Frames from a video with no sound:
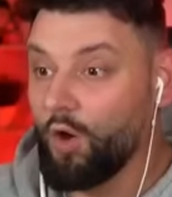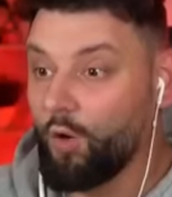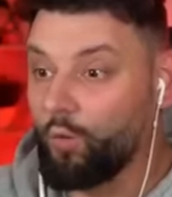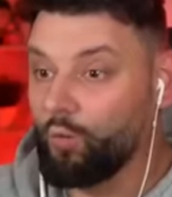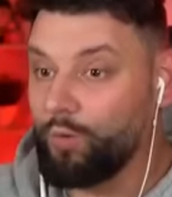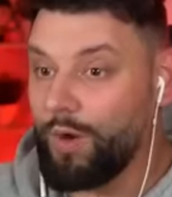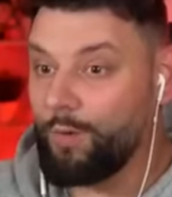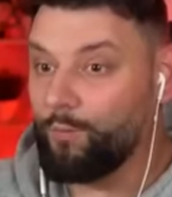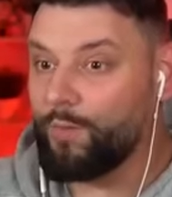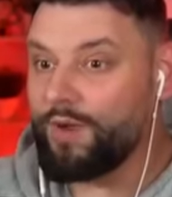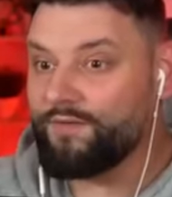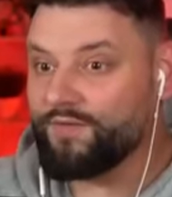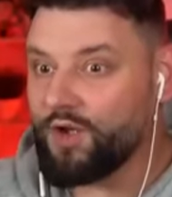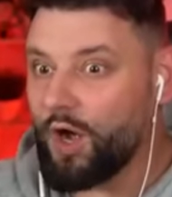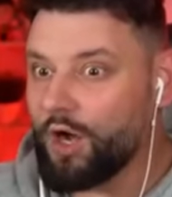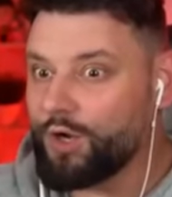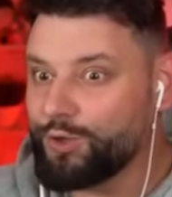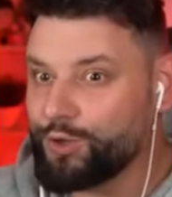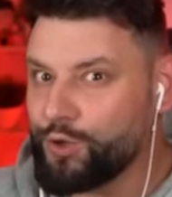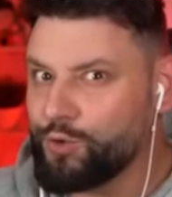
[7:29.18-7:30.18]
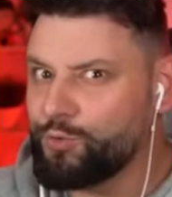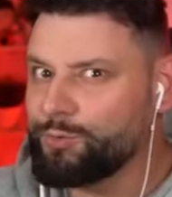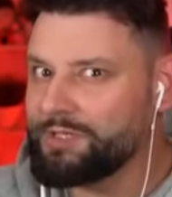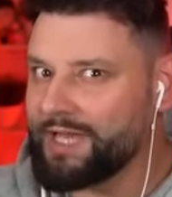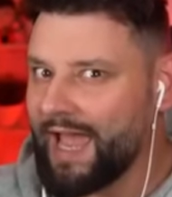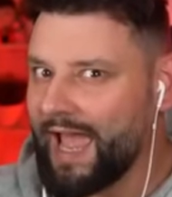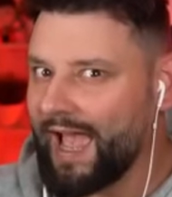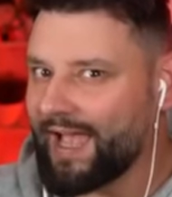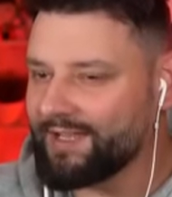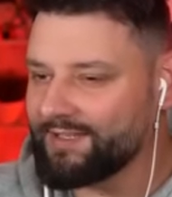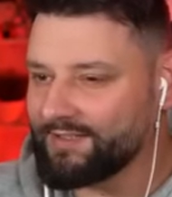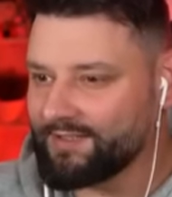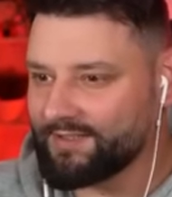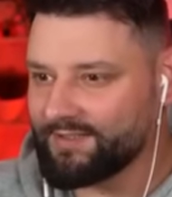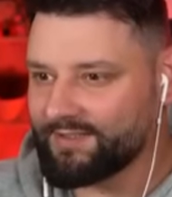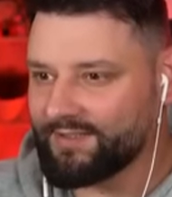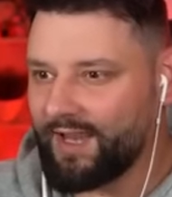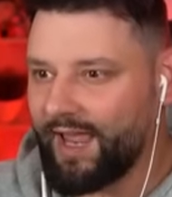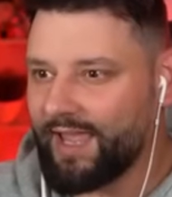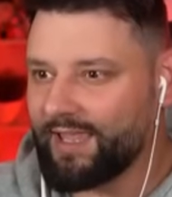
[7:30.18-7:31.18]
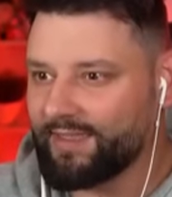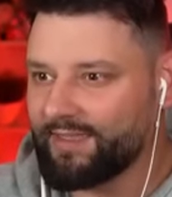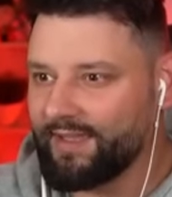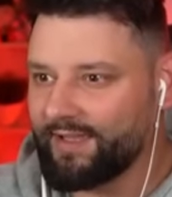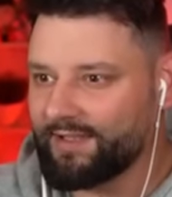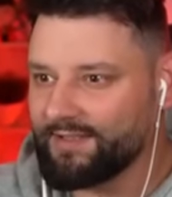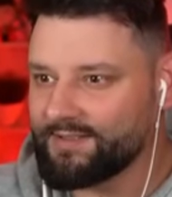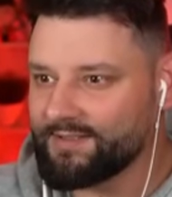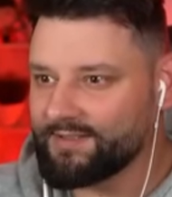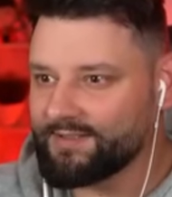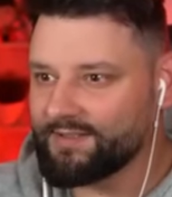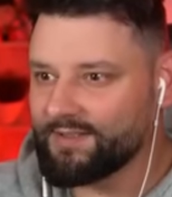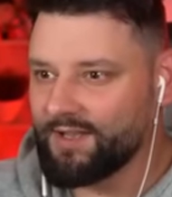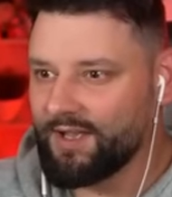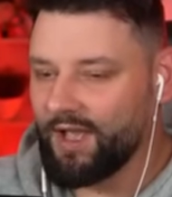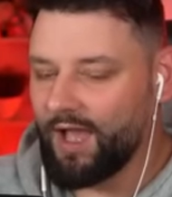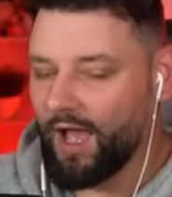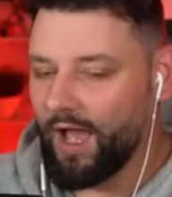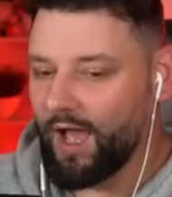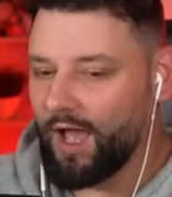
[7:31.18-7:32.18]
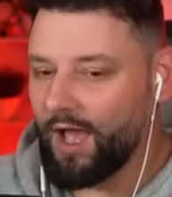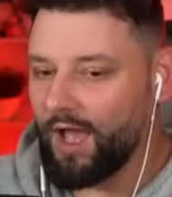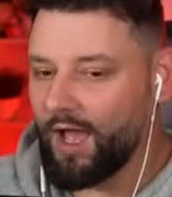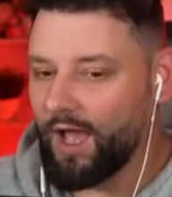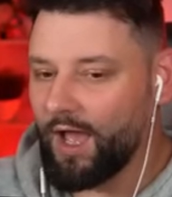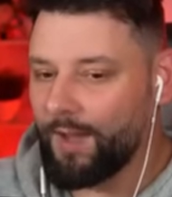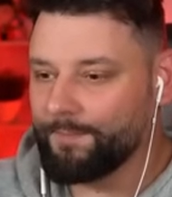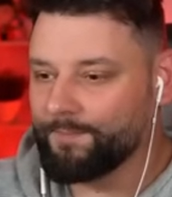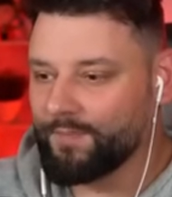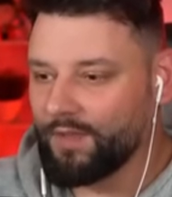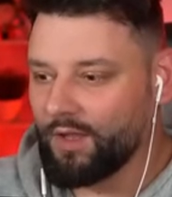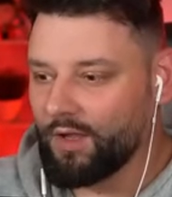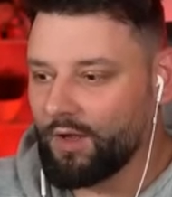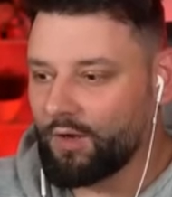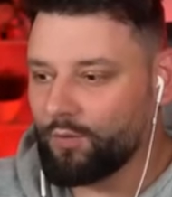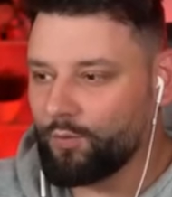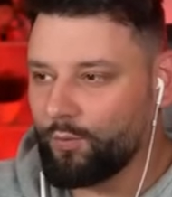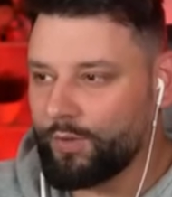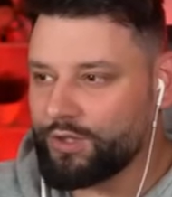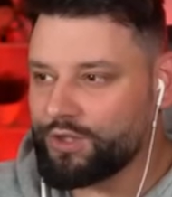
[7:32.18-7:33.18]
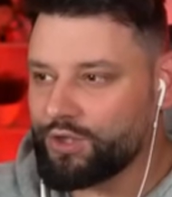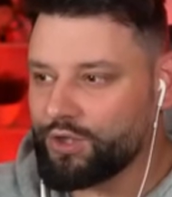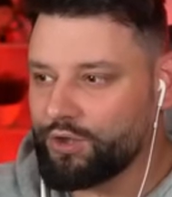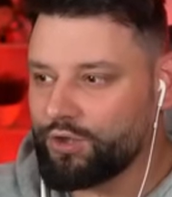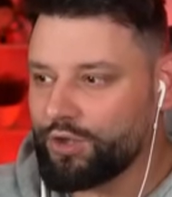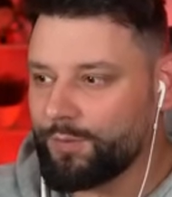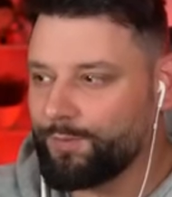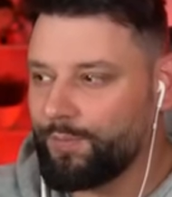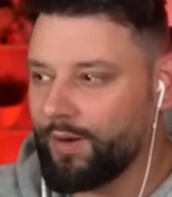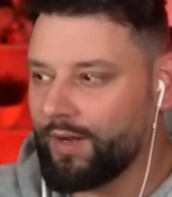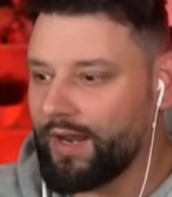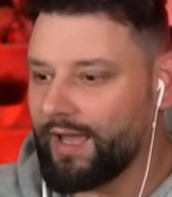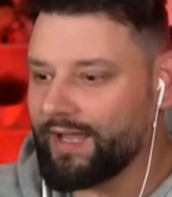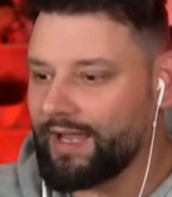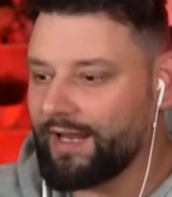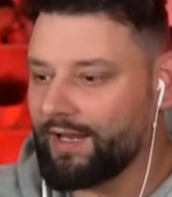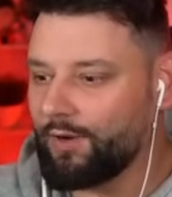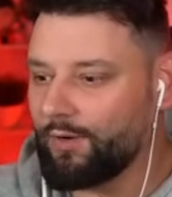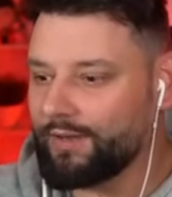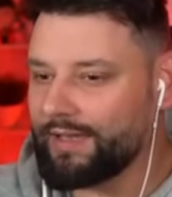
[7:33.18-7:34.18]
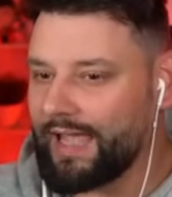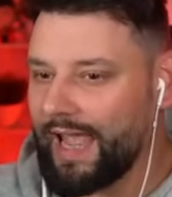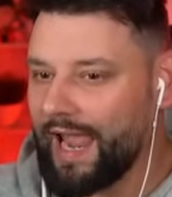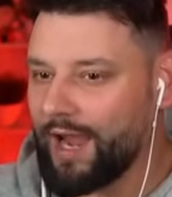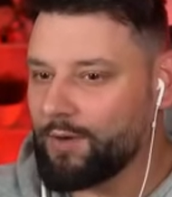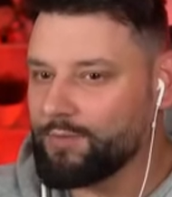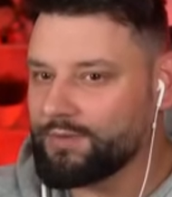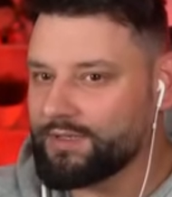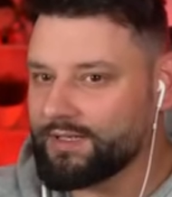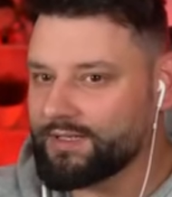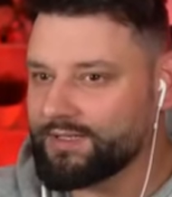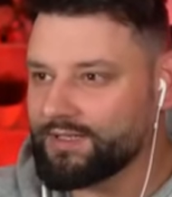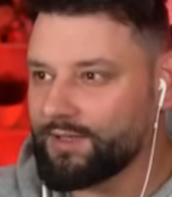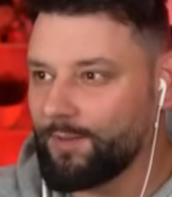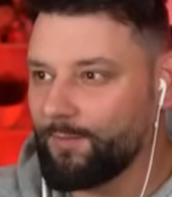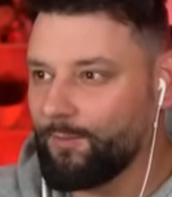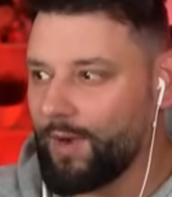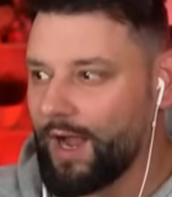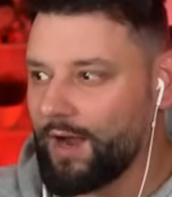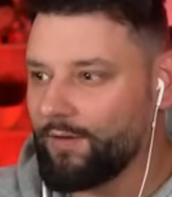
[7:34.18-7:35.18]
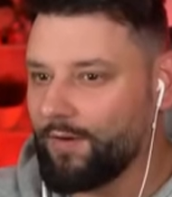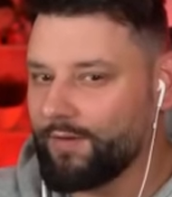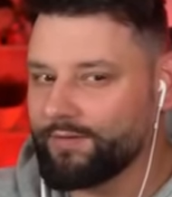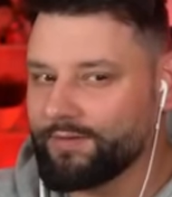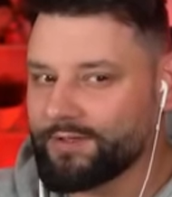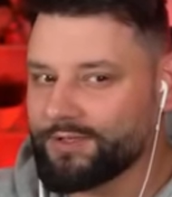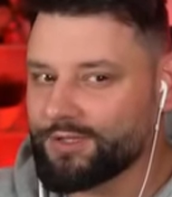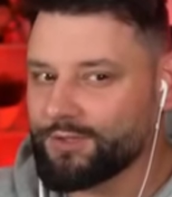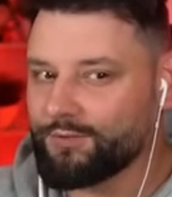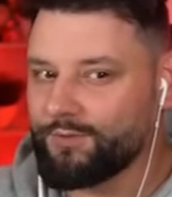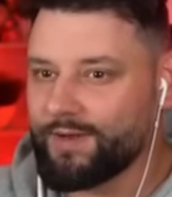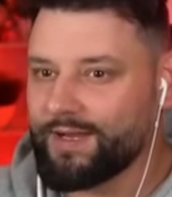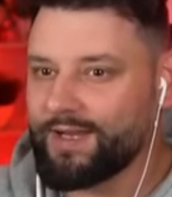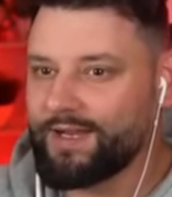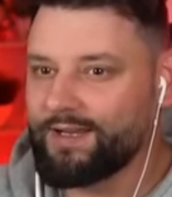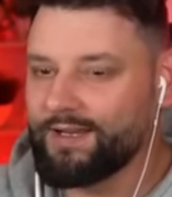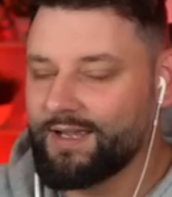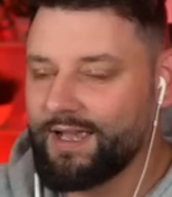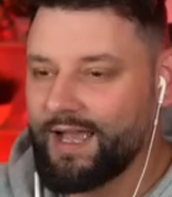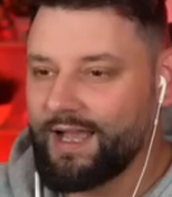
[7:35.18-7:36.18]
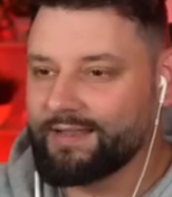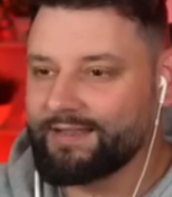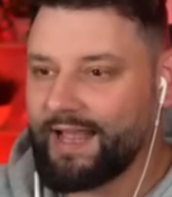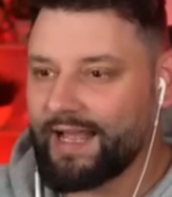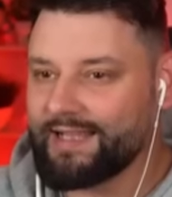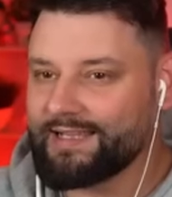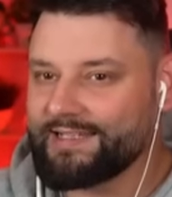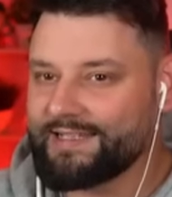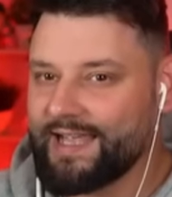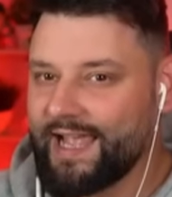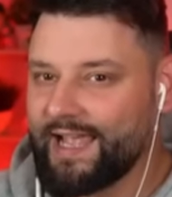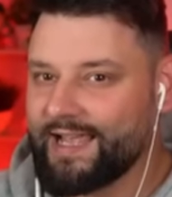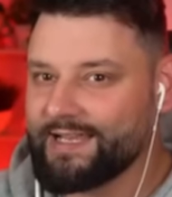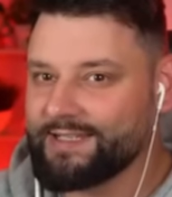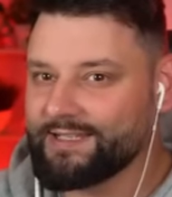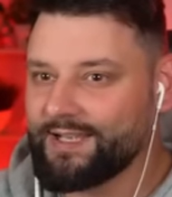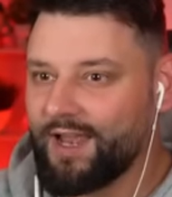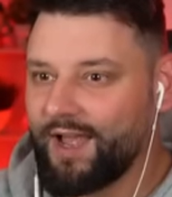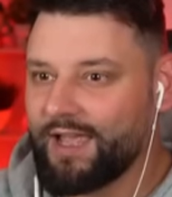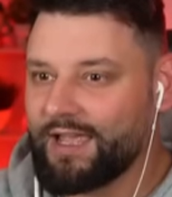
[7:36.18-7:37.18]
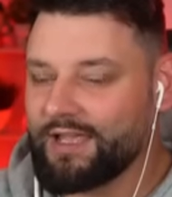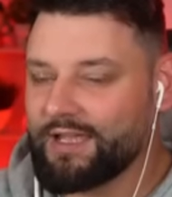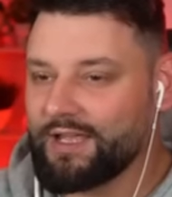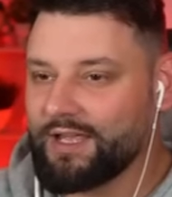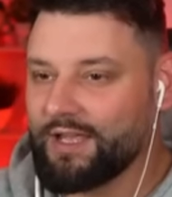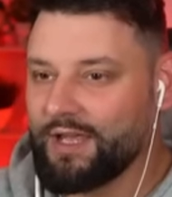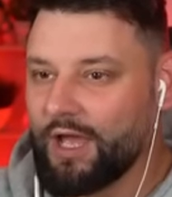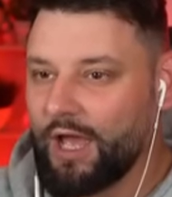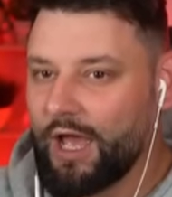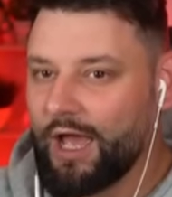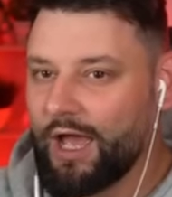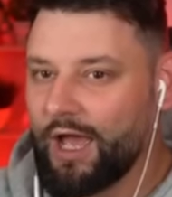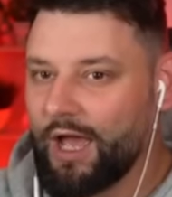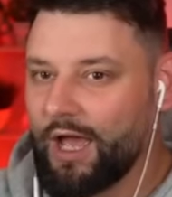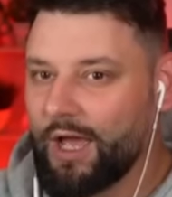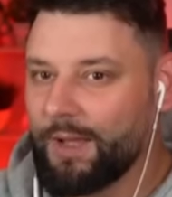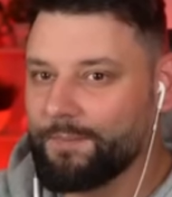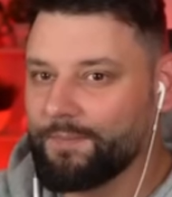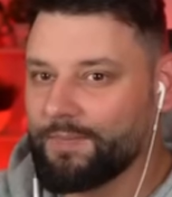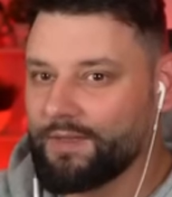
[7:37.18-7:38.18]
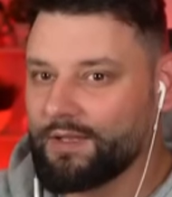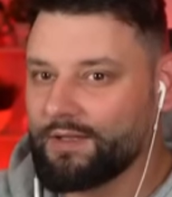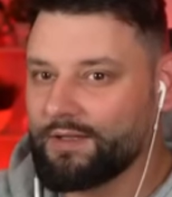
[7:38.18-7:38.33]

when we've got to do tasks like this, um, we sh you should put like a little counter somewhere on the screen that says like um,